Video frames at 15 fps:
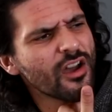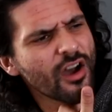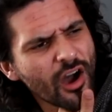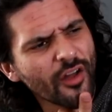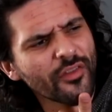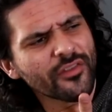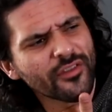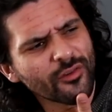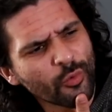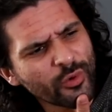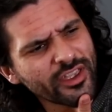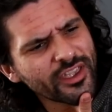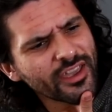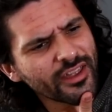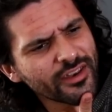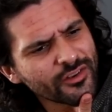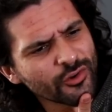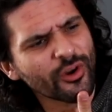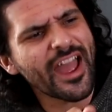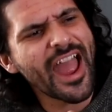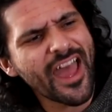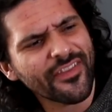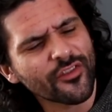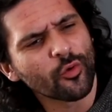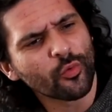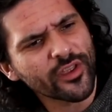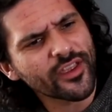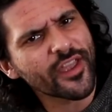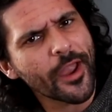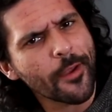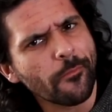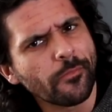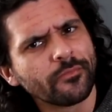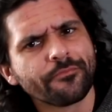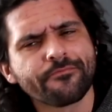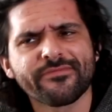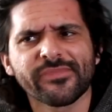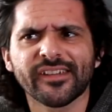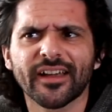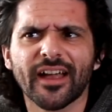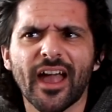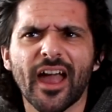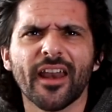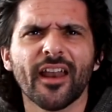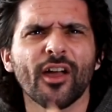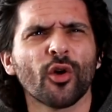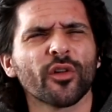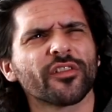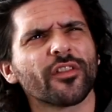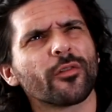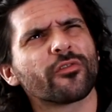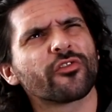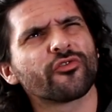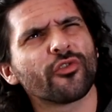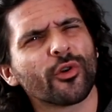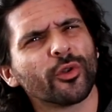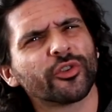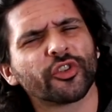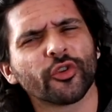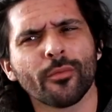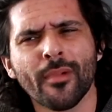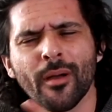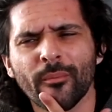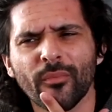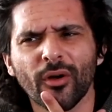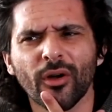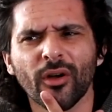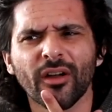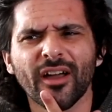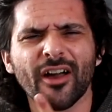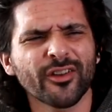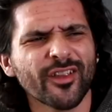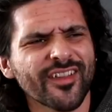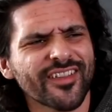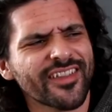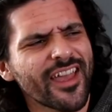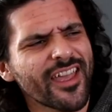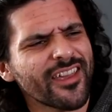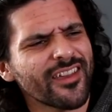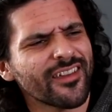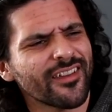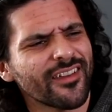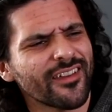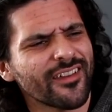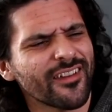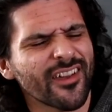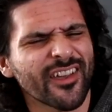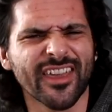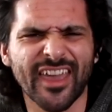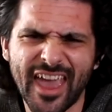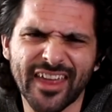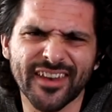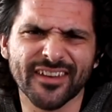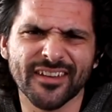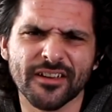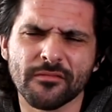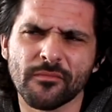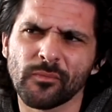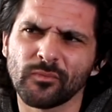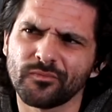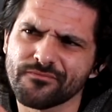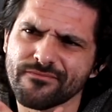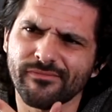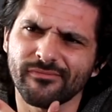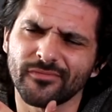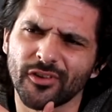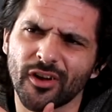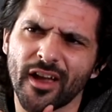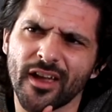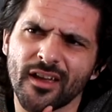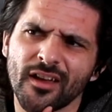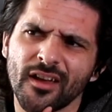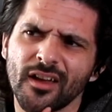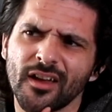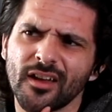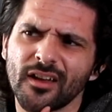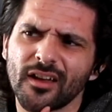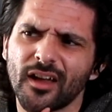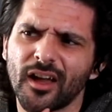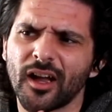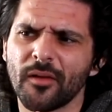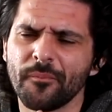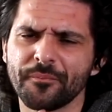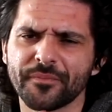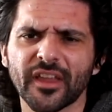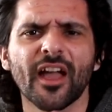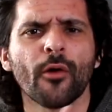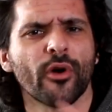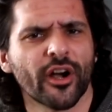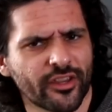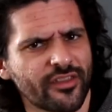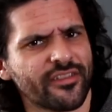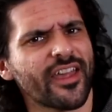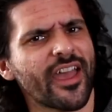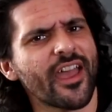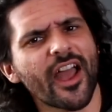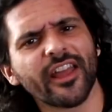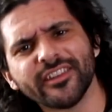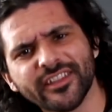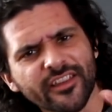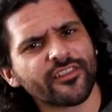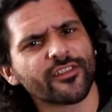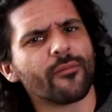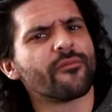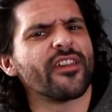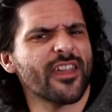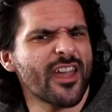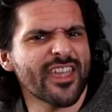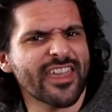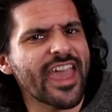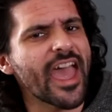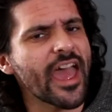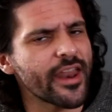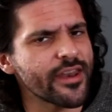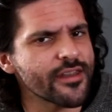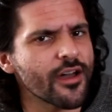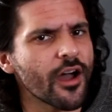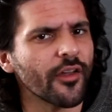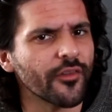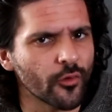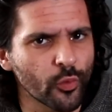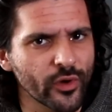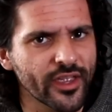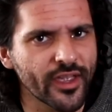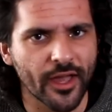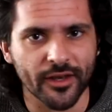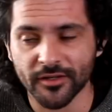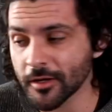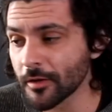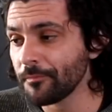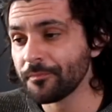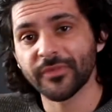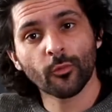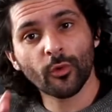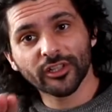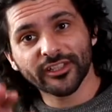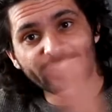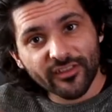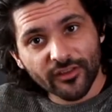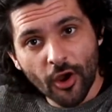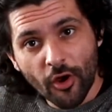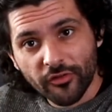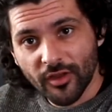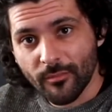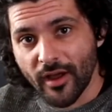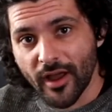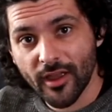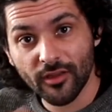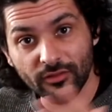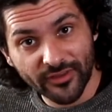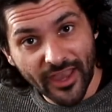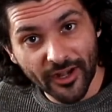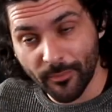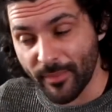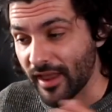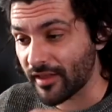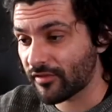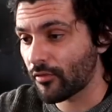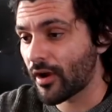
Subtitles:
on the weekend or at the weekend. And I also struggled to remember, how do you say again, right? I wanted to say I did something again on the weekend. Well, let's go to my database,